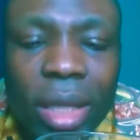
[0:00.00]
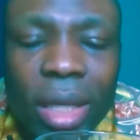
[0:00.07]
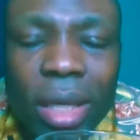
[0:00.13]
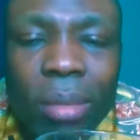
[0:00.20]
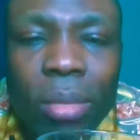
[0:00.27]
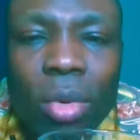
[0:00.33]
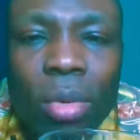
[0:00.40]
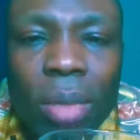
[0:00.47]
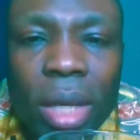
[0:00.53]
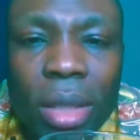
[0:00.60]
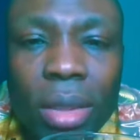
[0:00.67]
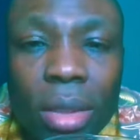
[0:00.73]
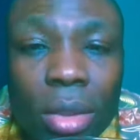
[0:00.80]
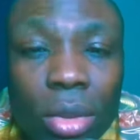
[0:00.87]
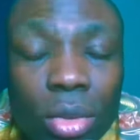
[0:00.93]
Take a
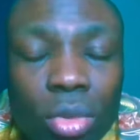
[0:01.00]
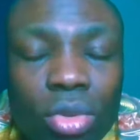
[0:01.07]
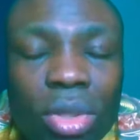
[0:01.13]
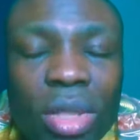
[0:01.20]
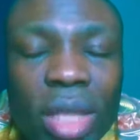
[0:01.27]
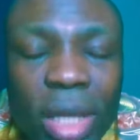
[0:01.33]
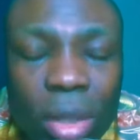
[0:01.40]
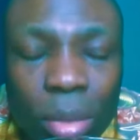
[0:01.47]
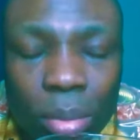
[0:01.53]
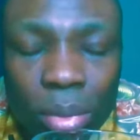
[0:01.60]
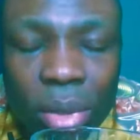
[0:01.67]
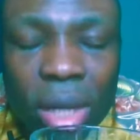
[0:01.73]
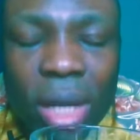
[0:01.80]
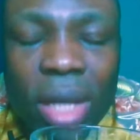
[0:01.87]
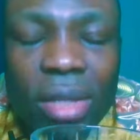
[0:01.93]
moment to say your
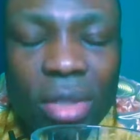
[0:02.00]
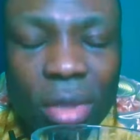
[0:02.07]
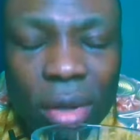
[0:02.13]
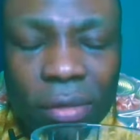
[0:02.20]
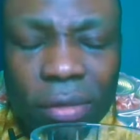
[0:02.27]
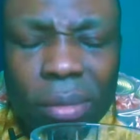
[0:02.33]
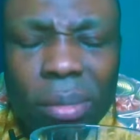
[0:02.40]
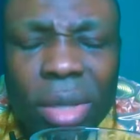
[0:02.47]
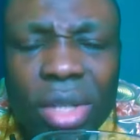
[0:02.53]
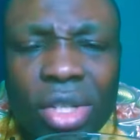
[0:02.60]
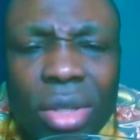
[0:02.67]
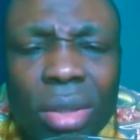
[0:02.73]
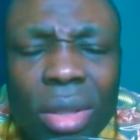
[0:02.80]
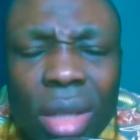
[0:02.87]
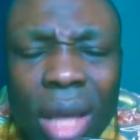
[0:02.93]
prayers, your
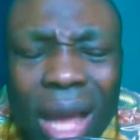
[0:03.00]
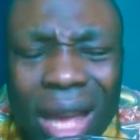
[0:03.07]
affirmation,